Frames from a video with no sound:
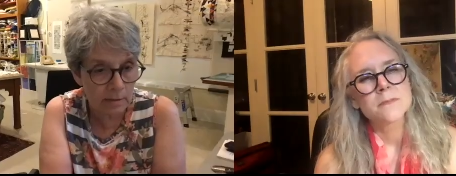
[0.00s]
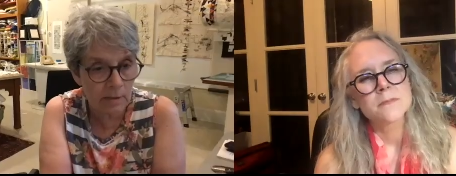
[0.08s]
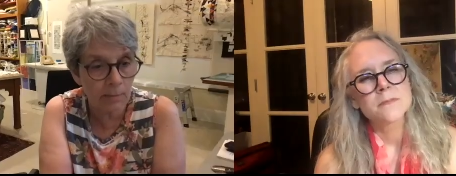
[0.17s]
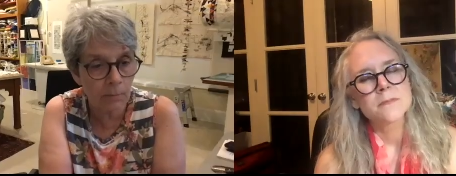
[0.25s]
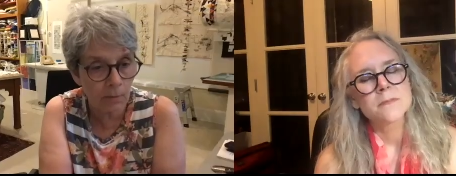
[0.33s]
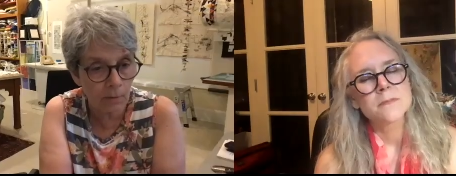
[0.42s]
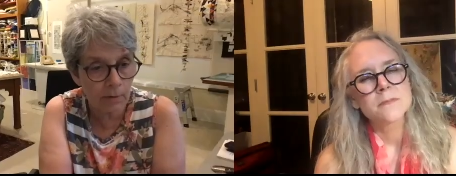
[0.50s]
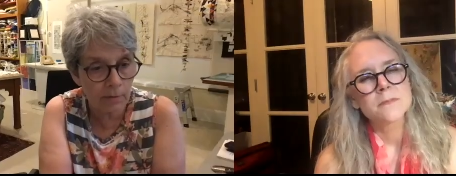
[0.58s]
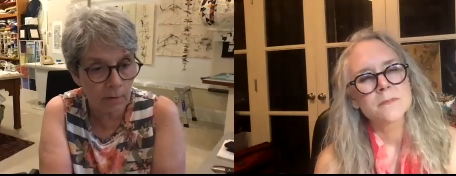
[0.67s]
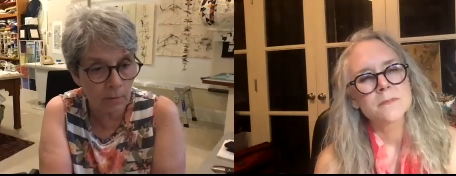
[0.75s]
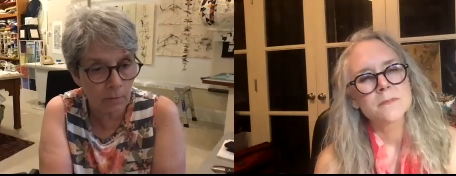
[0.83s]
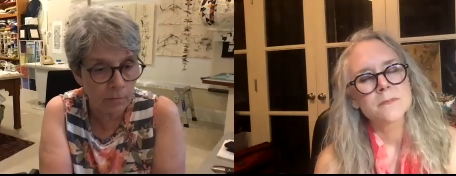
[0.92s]
Speaker 1: some point.
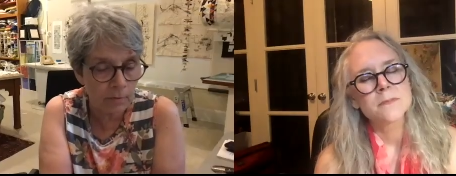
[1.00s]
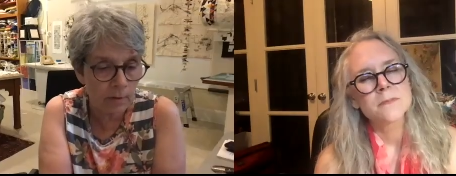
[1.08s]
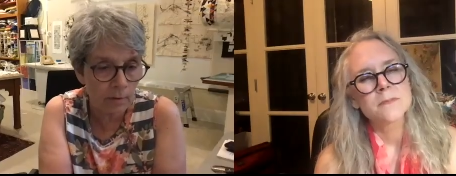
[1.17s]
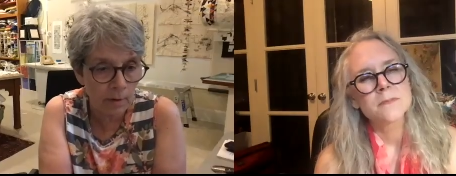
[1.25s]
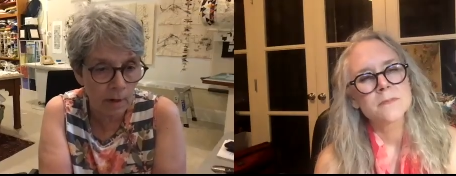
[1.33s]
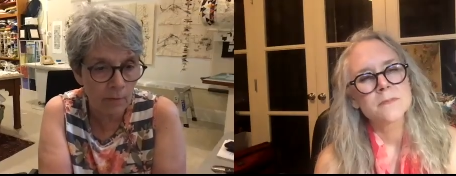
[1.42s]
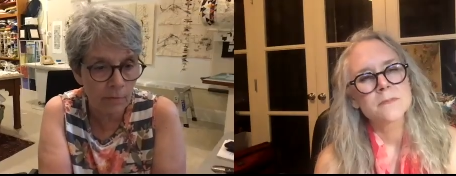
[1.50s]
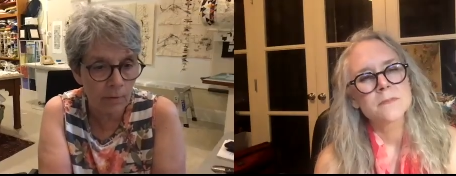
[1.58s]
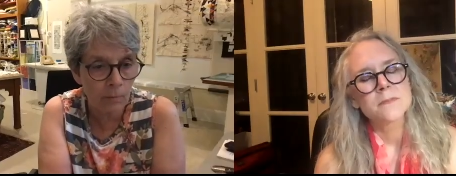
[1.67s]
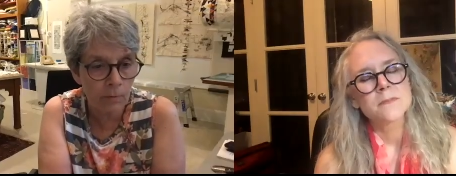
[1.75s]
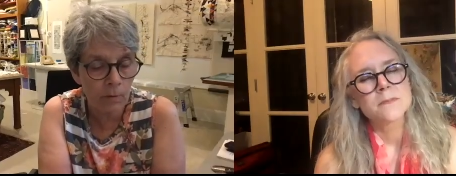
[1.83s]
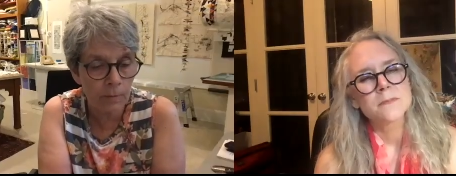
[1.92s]
There
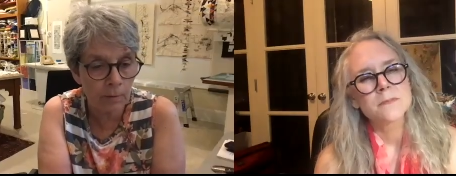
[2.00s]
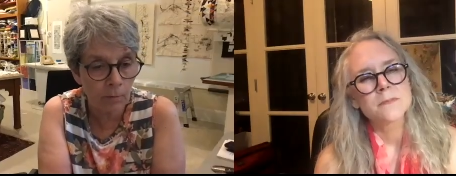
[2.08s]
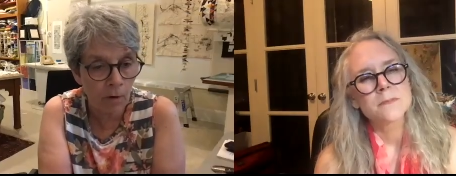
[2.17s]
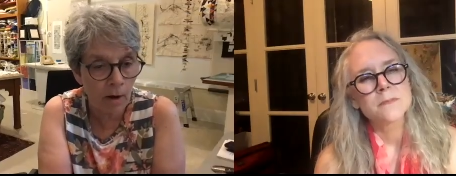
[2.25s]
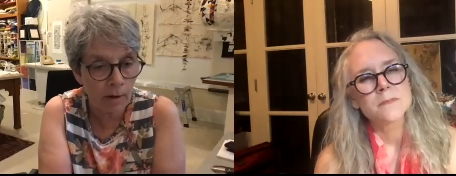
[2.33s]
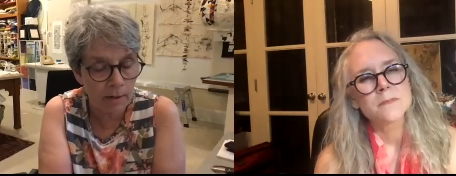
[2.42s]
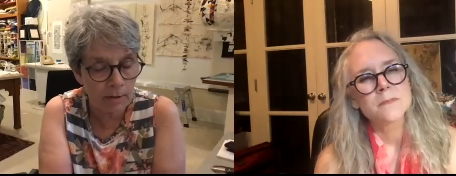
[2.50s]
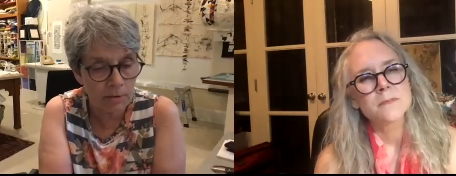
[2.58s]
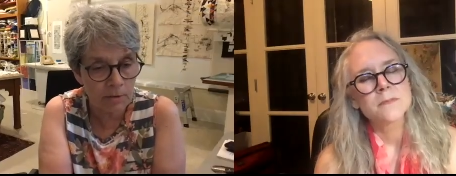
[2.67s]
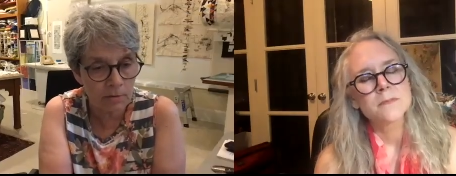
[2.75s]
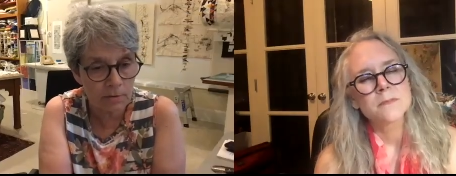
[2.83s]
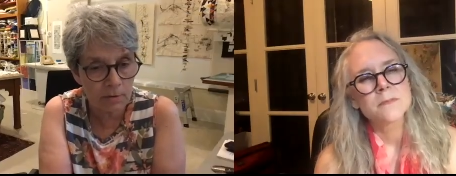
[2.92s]
will be raw
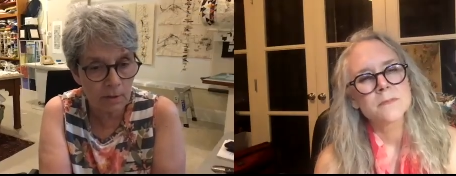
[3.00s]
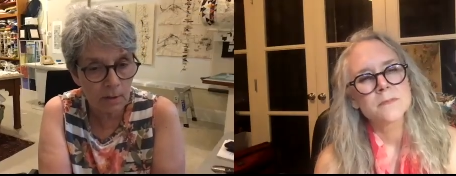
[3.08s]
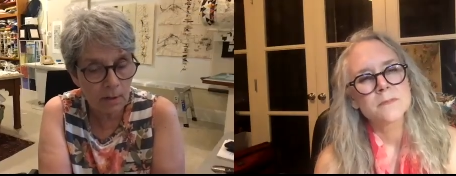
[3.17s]
edges.